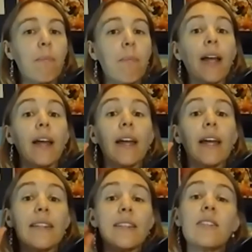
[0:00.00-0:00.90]
but
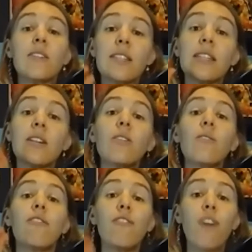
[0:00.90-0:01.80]
it's still
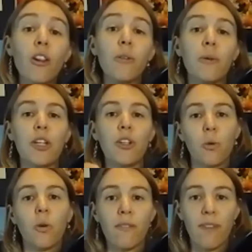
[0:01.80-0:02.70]
following
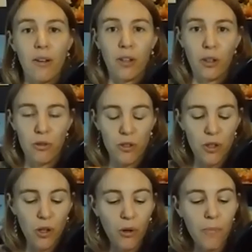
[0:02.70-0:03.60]
your values.
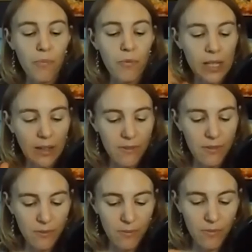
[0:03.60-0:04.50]
So to
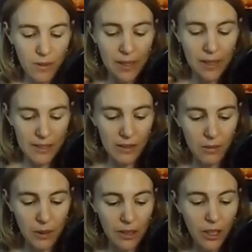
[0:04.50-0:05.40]
make this a
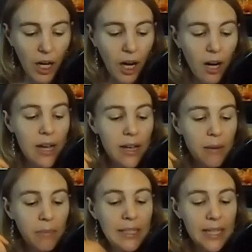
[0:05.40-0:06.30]
little bit clearer,
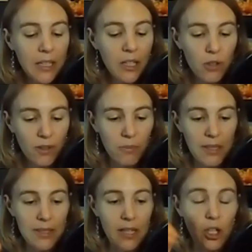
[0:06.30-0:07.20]
being data-driven
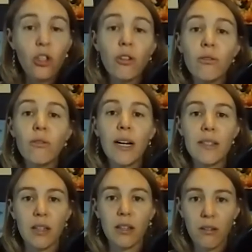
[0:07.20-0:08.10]
means that you
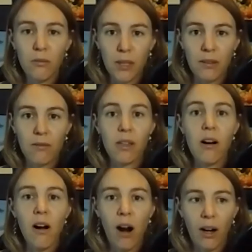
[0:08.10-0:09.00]
as a human with a
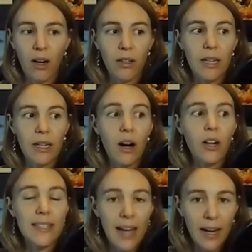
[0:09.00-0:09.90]
heart are
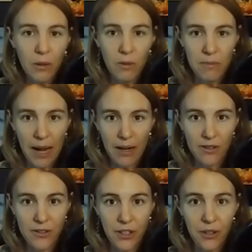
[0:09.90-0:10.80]
deciding what
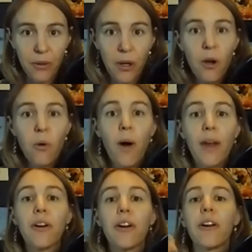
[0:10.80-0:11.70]
matters to you,
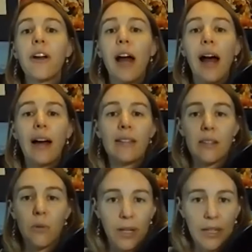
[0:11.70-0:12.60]
whether as
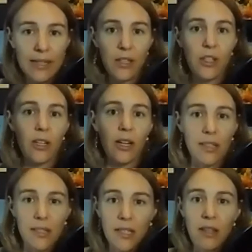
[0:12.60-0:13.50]
an organization, as
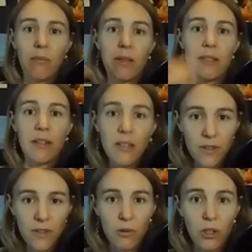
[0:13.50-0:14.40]
a team, as an
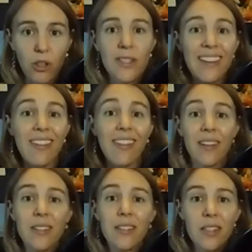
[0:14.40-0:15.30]
individual, you're saying,
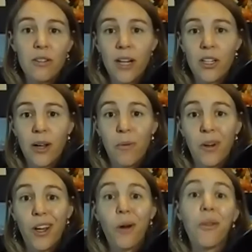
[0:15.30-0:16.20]
this is the direction I
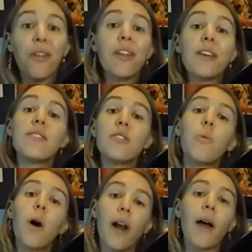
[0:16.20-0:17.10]
want to go. This is
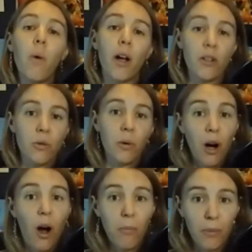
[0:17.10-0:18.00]
what I want to
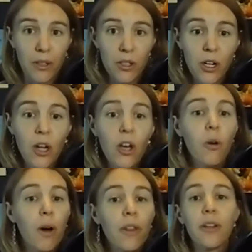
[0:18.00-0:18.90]
accomplish.
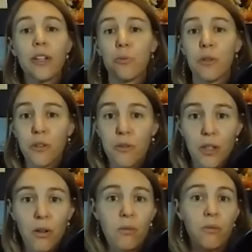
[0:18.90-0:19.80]
whether it's
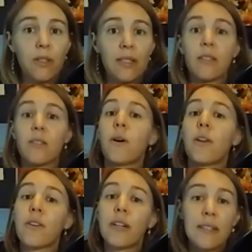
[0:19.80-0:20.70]
reducing homelessness,
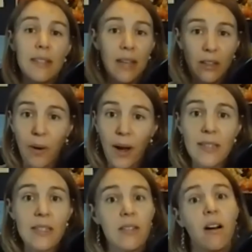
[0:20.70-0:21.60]
whether it's,
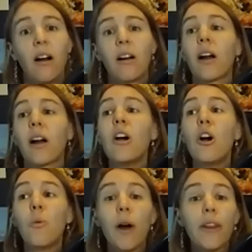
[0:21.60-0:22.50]
ending hunger,
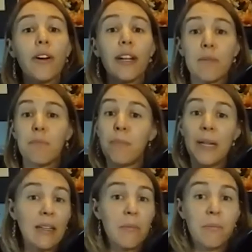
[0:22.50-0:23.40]
whether it's
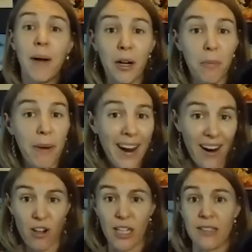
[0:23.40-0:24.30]
being a better
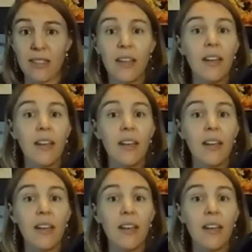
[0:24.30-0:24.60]
parent,